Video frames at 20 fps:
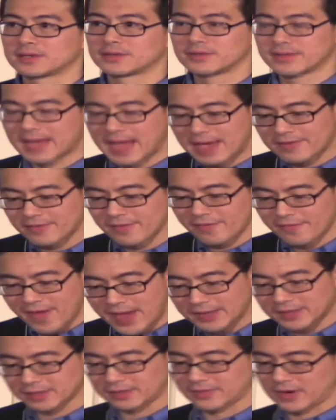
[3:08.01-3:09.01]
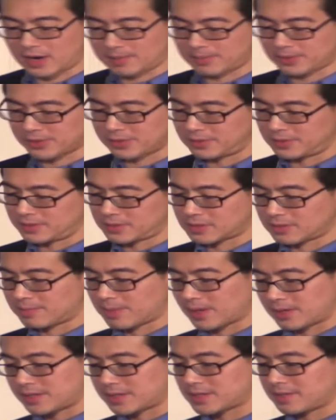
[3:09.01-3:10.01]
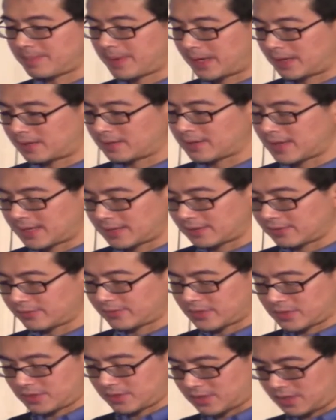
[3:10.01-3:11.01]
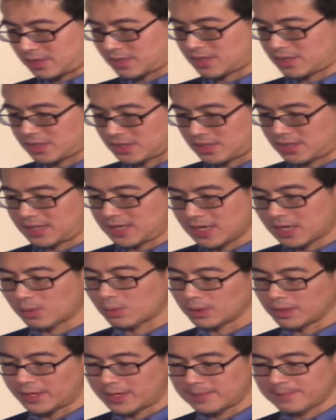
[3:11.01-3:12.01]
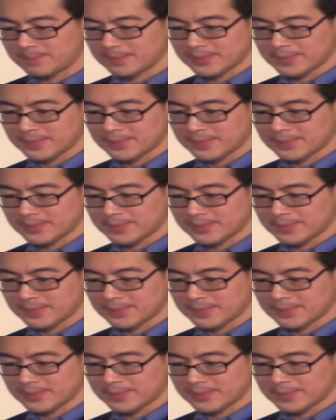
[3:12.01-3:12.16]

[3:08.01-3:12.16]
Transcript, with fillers: Do they have effective opportunities to participate in that decision equally?